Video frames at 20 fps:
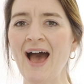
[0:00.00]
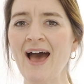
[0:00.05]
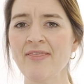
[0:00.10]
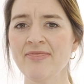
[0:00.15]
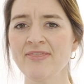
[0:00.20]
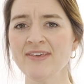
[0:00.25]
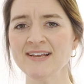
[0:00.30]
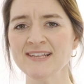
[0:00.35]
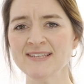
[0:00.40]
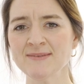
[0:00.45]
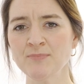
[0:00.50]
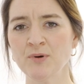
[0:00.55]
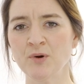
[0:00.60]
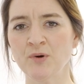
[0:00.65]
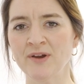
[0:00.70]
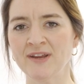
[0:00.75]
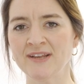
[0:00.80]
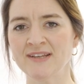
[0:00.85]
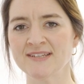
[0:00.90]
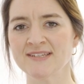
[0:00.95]
At this
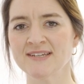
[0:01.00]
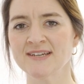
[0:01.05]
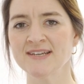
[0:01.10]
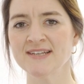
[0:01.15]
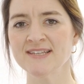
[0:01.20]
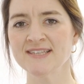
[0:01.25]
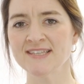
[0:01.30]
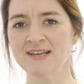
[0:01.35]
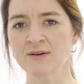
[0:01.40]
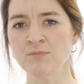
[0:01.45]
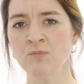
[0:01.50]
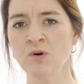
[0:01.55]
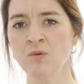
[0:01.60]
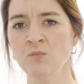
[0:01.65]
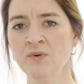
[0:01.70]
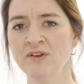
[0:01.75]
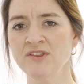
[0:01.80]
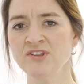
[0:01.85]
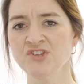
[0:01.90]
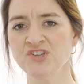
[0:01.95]
point,
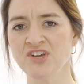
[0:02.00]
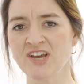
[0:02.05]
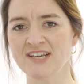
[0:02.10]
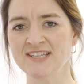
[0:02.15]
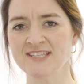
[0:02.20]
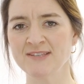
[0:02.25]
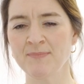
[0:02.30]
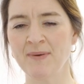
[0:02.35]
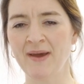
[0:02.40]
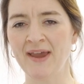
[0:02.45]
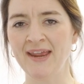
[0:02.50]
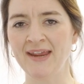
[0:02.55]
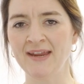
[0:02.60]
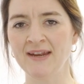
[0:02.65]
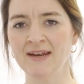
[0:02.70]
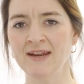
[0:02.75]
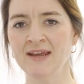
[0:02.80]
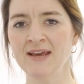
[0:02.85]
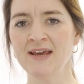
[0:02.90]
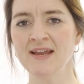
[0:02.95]
someone with chest
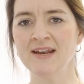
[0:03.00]
pain